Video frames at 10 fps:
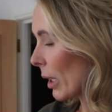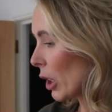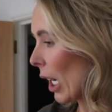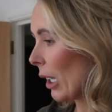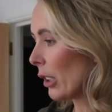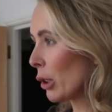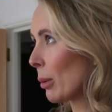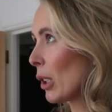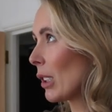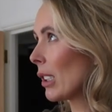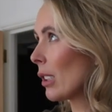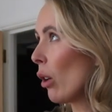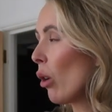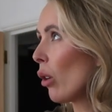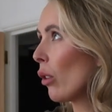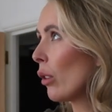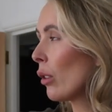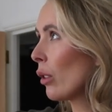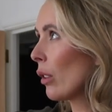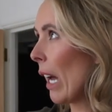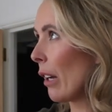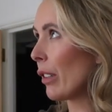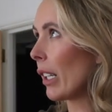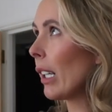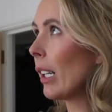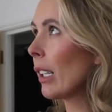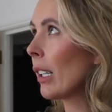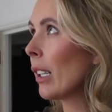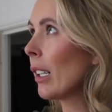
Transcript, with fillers: be a challenge because it's not heavy,